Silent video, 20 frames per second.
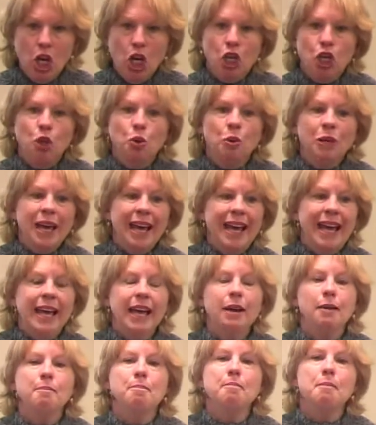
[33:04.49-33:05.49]
You
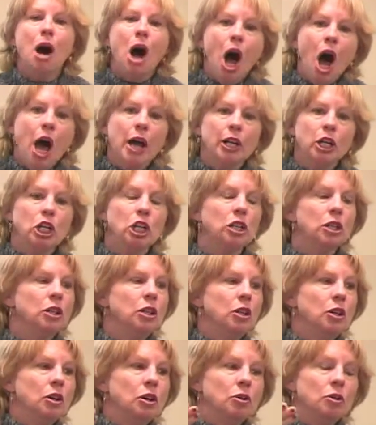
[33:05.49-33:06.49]
can't model
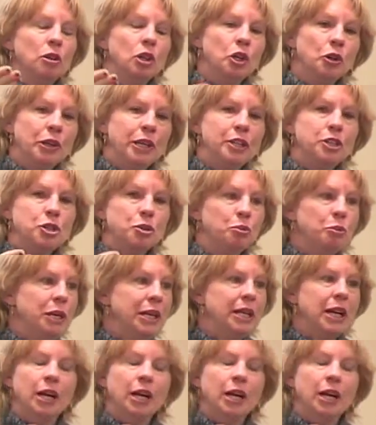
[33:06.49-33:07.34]
learning to read